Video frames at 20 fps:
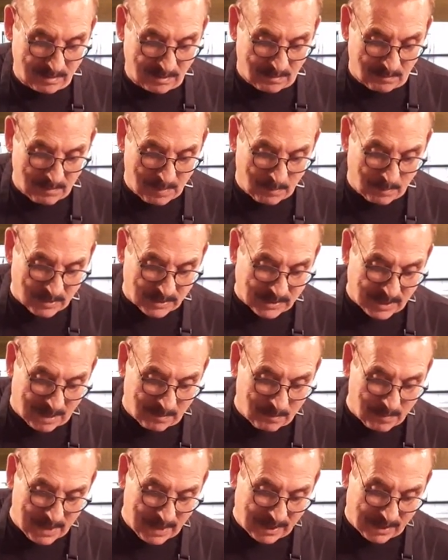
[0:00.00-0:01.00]
Remember, it's
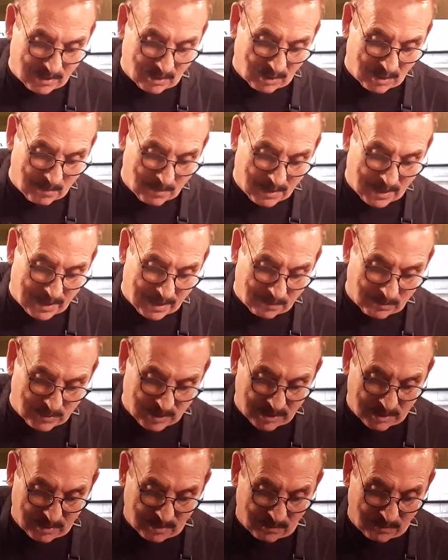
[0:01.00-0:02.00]
got bacon on the bottom
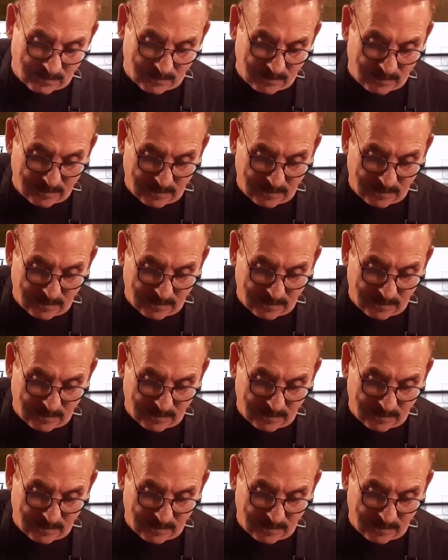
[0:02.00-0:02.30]
too.